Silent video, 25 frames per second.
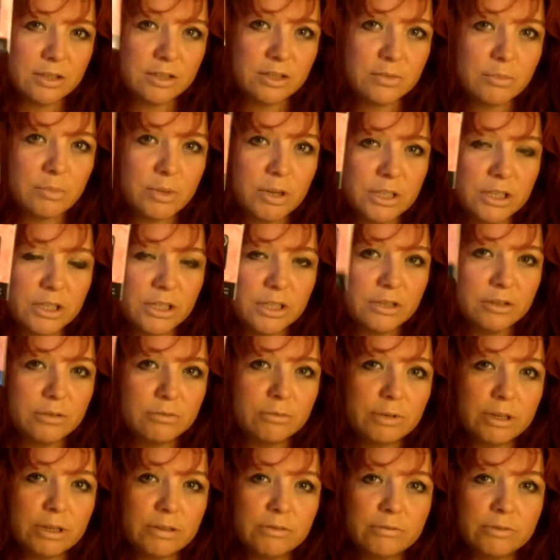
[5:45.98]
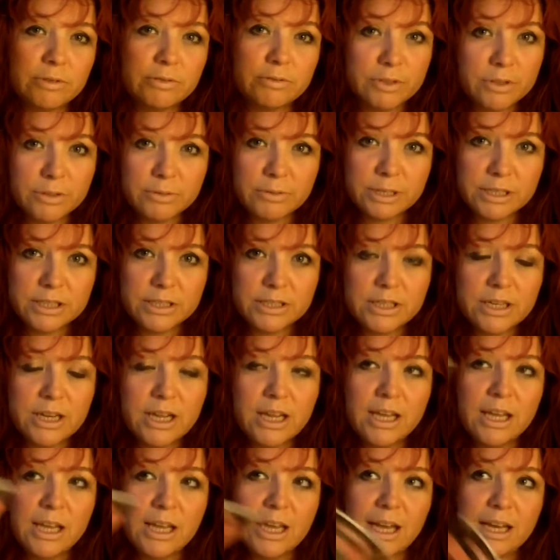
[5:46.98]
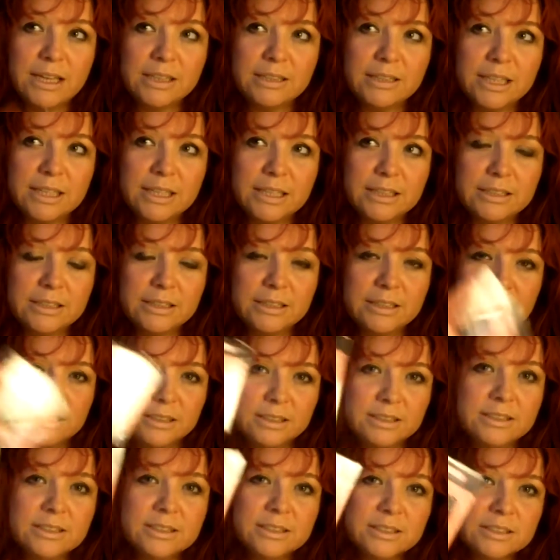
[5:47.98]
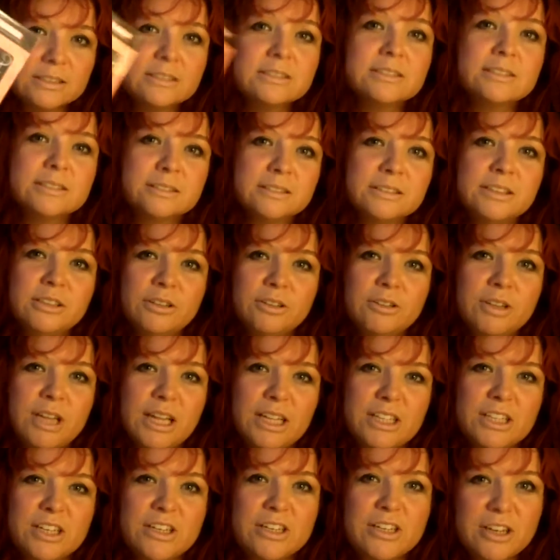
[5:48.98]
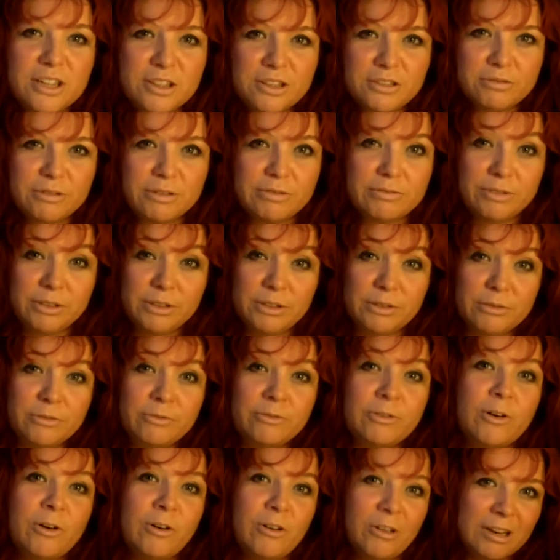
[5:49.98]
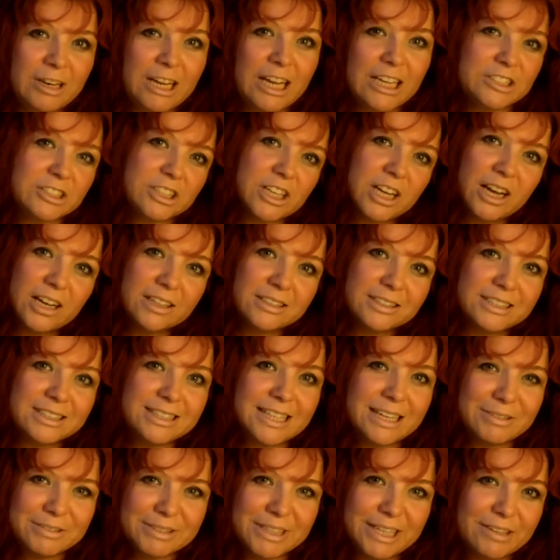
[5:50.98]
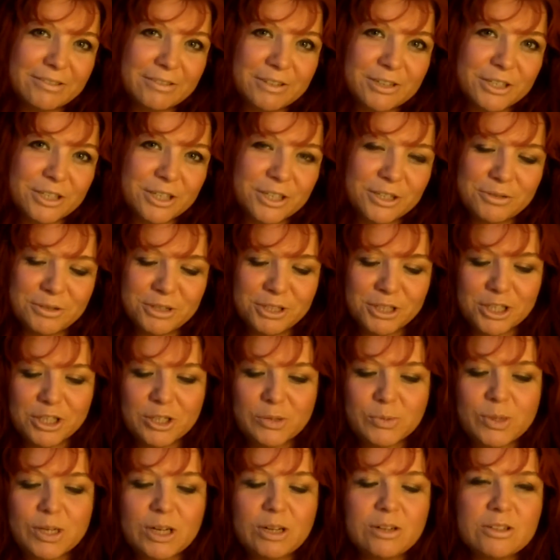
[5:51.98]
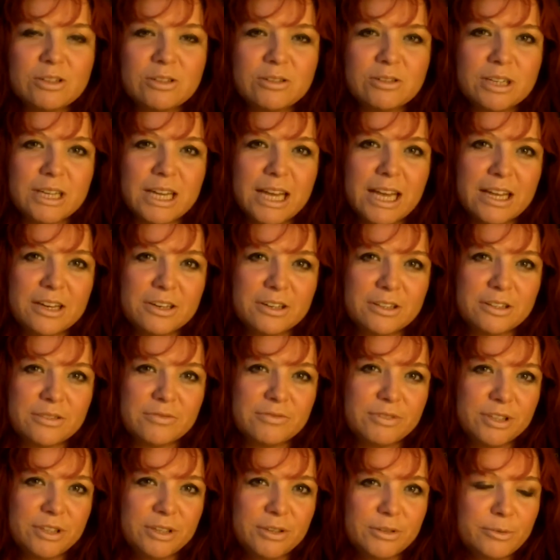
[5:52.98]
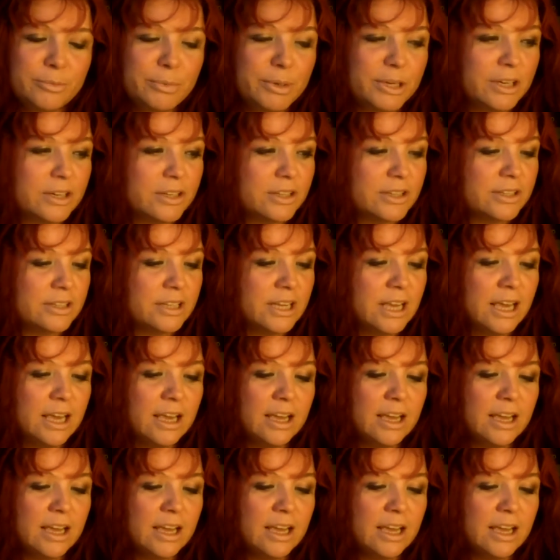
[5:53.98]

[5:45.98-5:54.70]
to somebody who will review it. And then, you know, that's another review for Lash Card that's out there on YouTube, and also to get another view, because